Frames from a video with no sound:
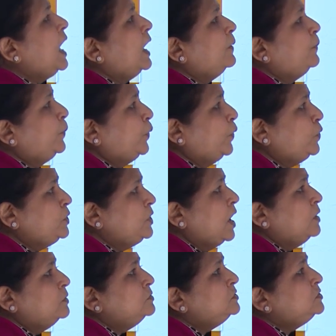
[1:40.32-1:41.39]
are
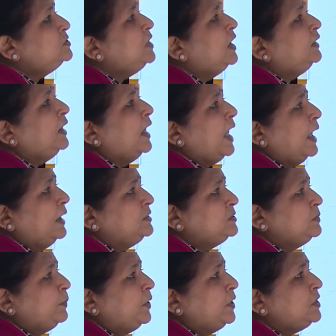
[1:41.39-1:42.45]
pronouns that
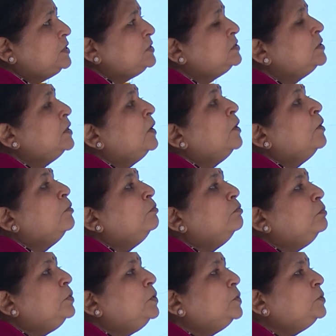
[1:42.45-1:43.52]
express
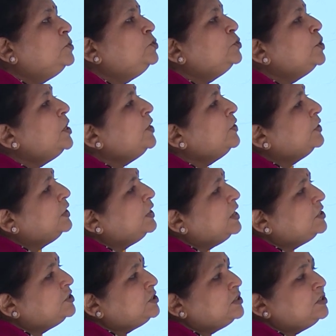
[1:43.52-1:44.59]
mutual
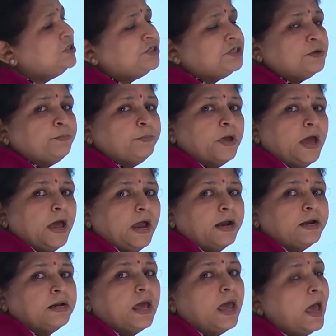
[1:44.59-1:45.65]
relationship
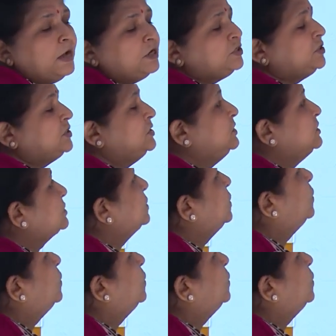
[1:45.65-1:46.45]
and actions.